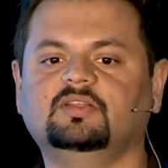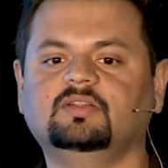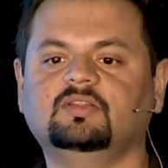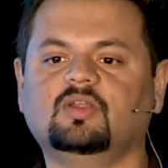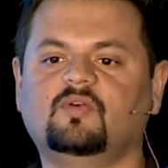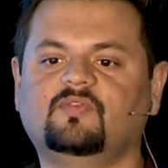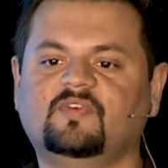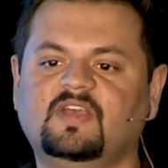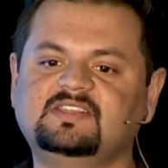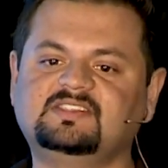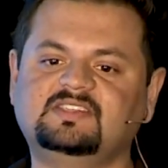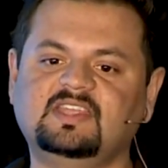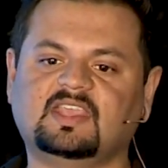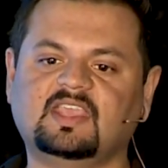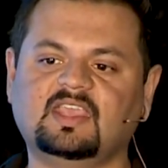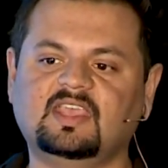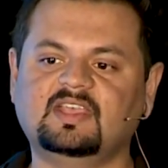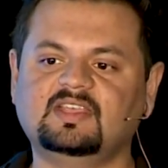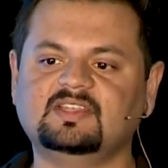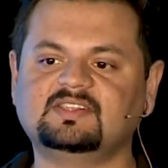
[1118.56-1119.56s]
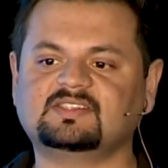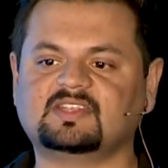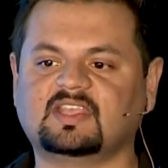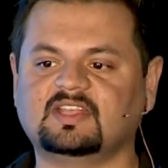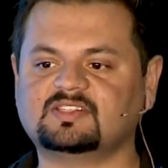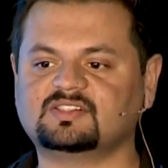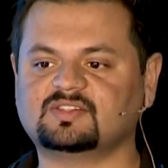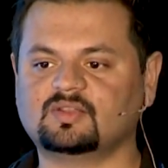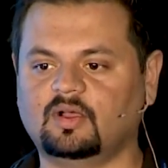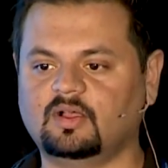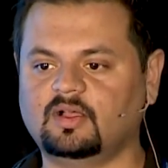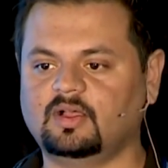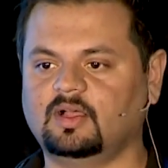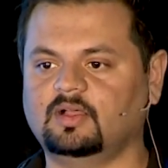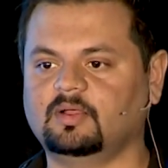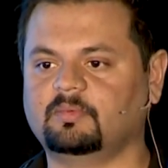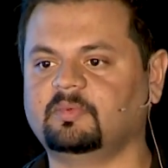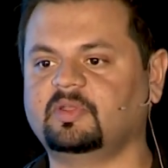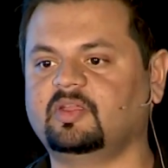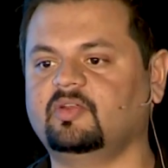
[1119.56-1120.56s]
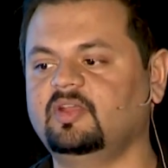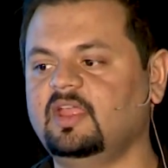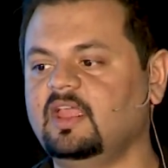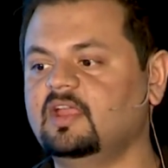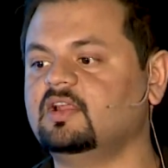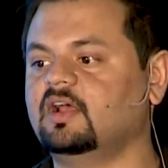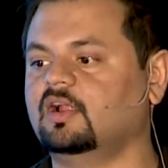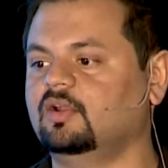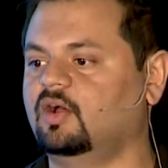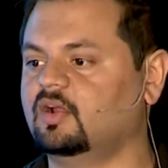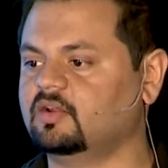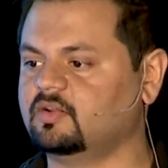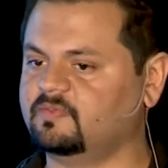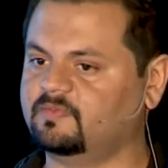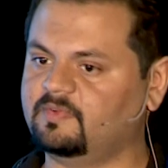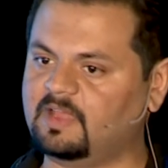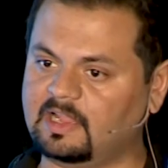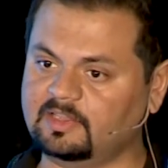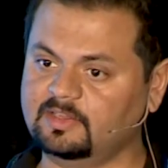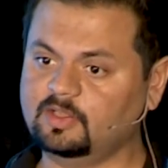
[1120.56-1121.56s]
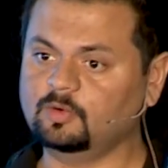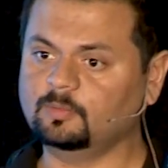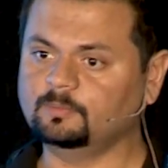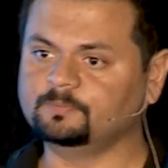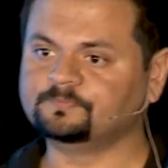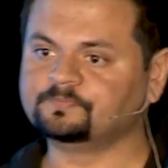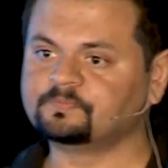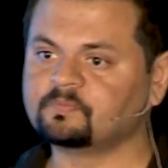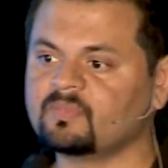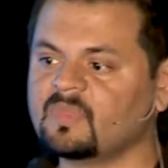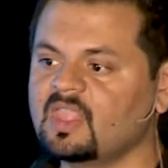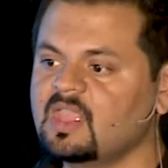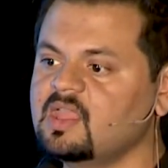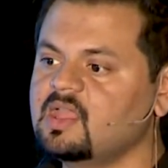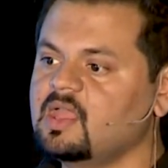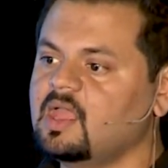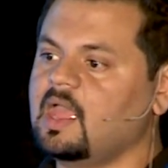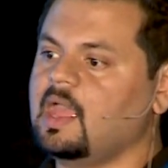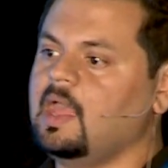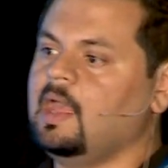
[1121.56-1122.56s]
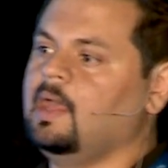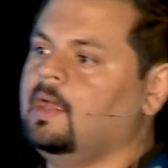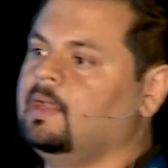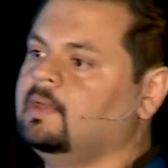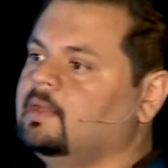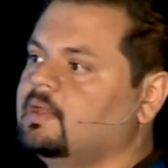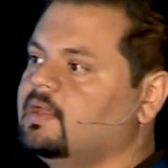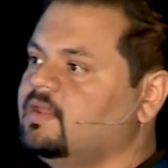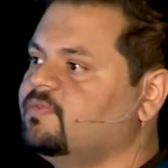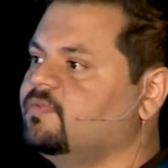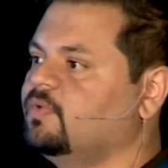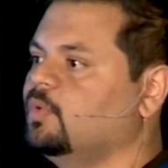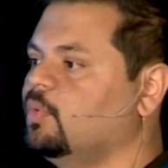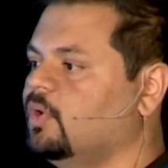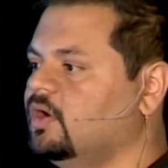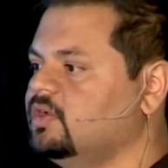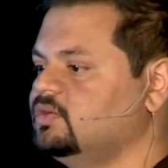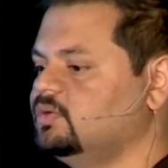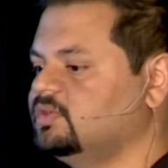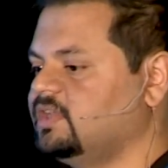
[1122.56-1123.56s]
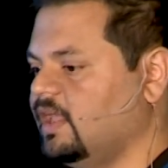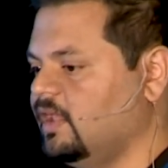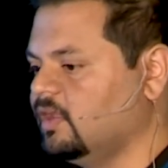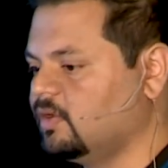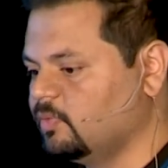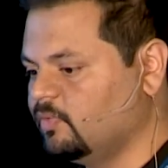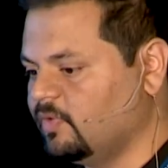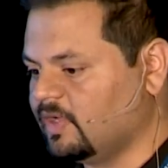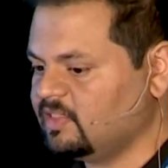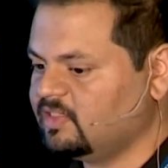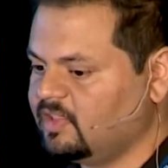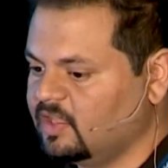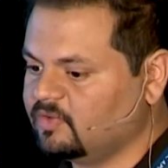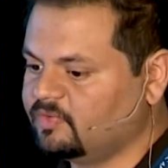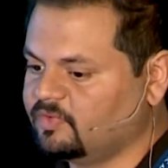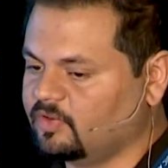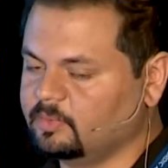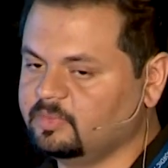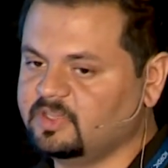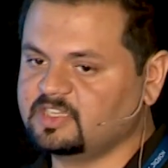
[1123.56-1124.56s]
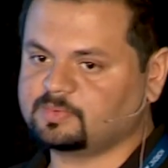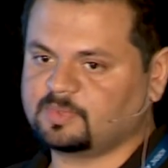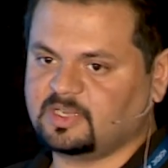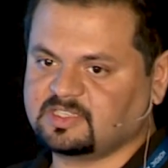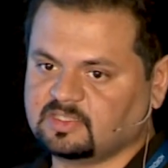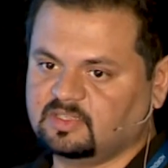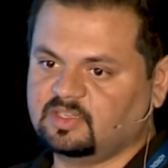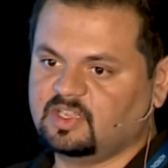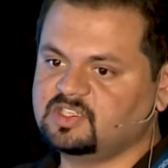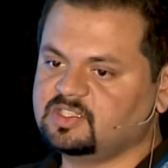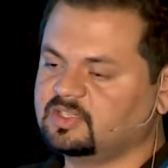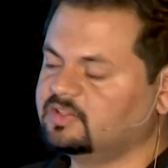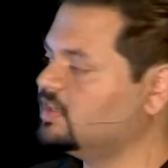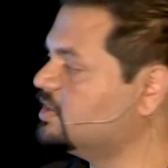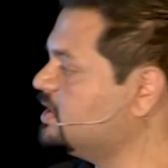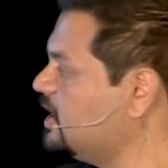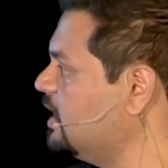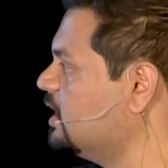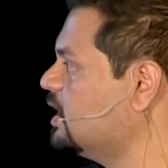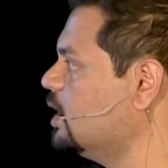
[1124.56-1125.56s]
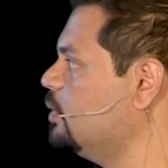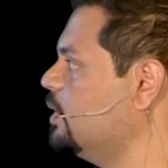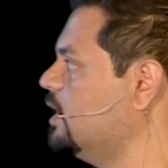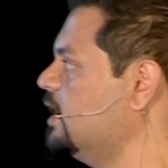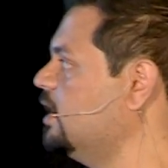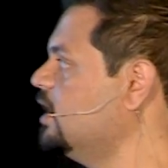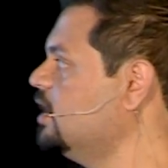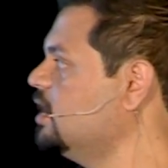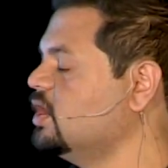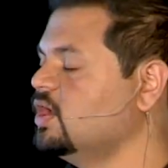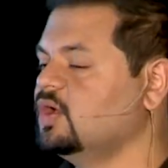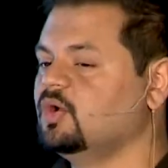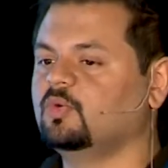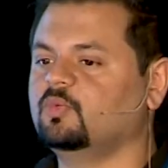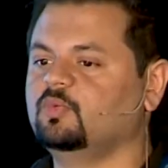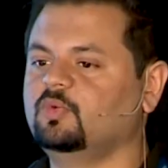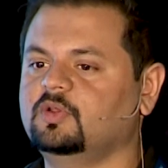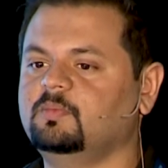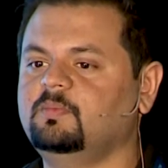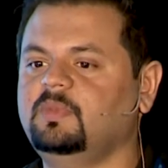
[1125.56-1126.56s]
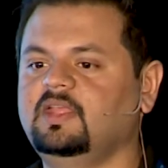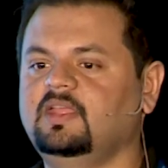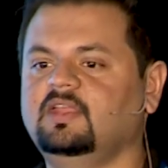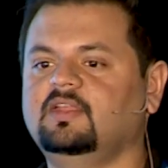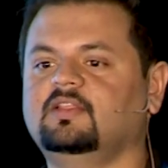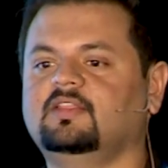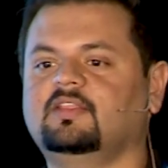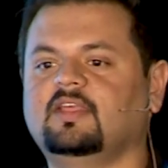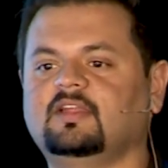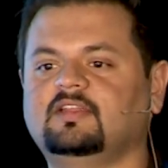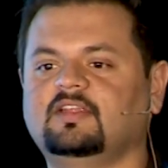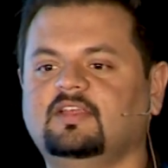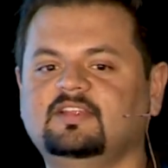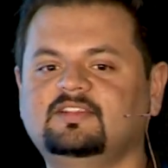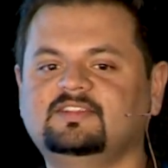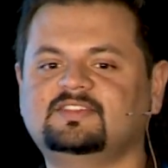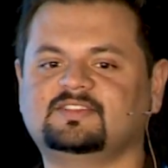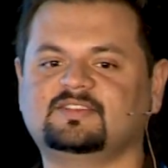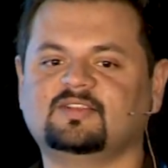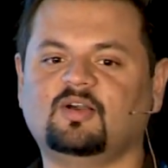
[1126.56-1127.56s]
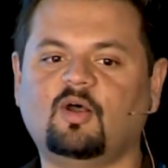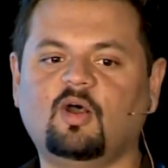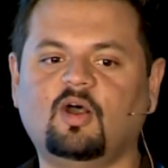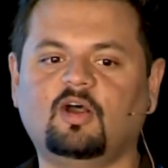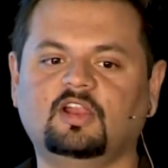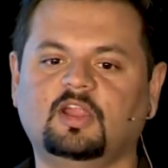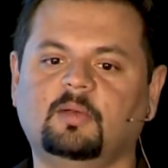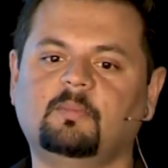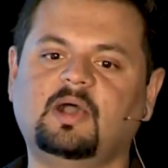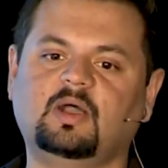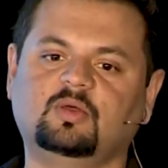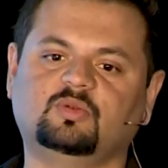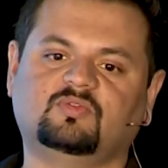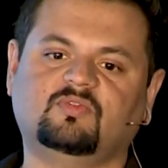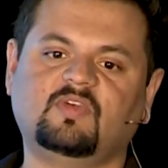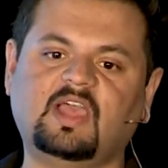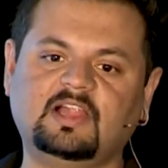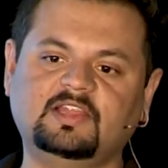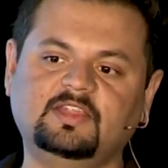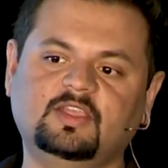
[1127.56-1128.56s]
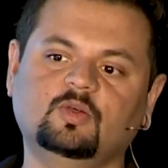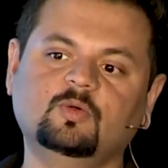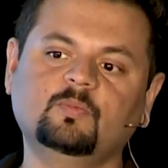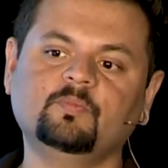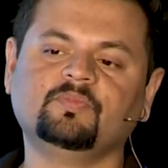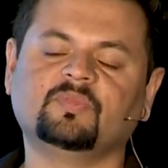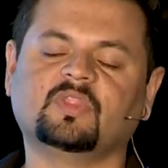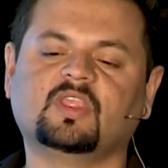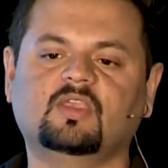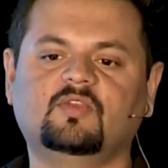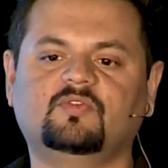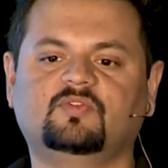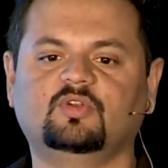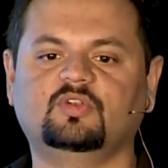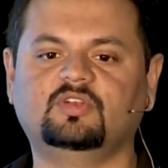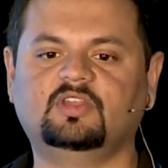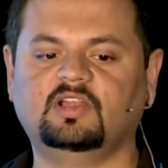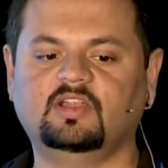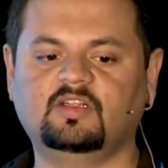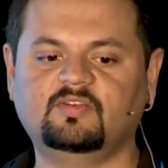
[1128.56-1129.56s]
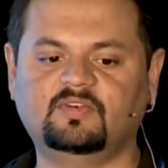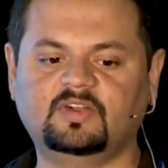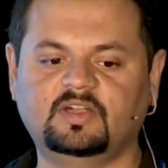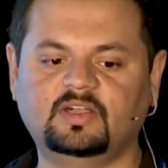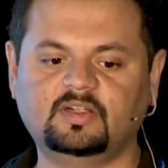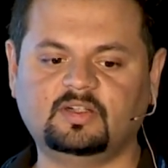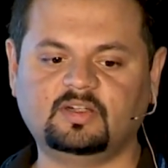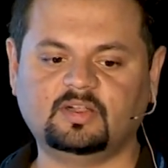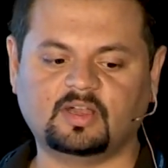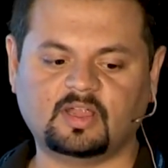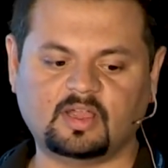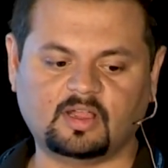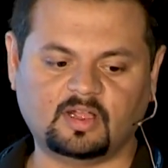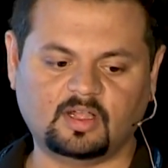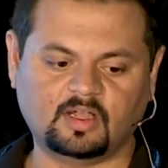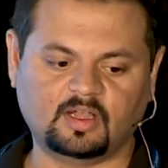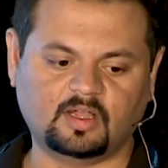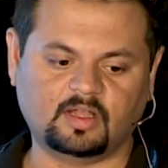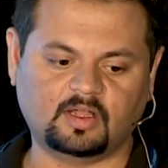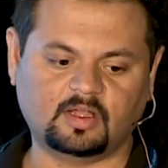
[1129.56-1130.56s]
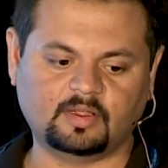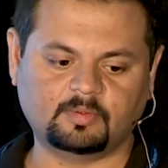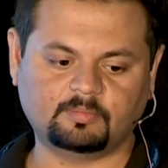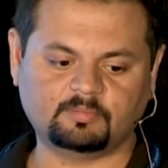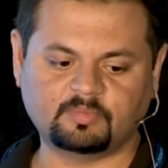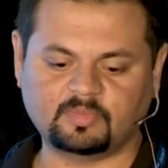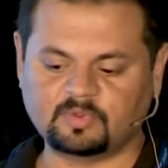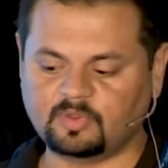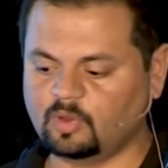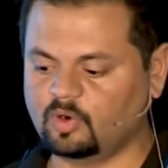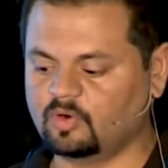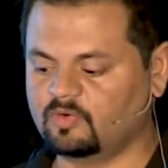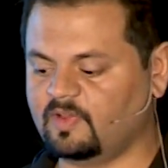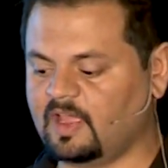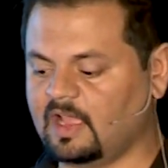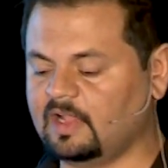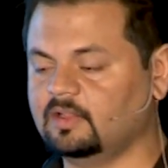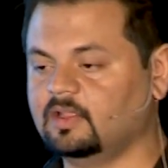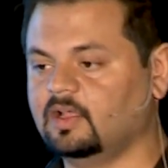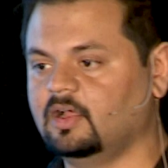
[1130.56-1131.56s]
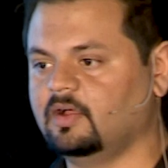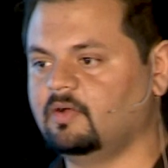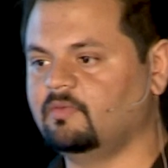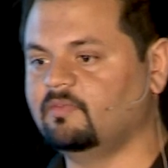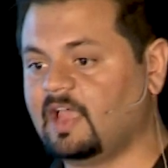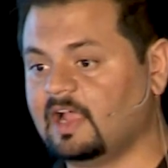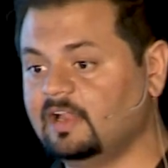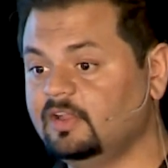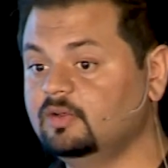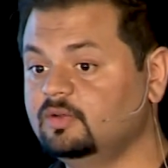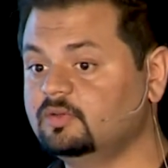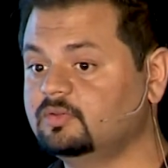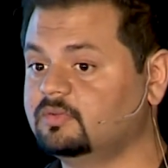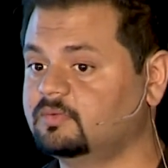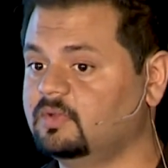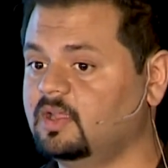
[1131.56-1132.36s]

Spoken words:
of SDKs can create a lot of value. And if you want to take one thing from this presentation, the takeaway would be that it's all about value. If you deliver your value,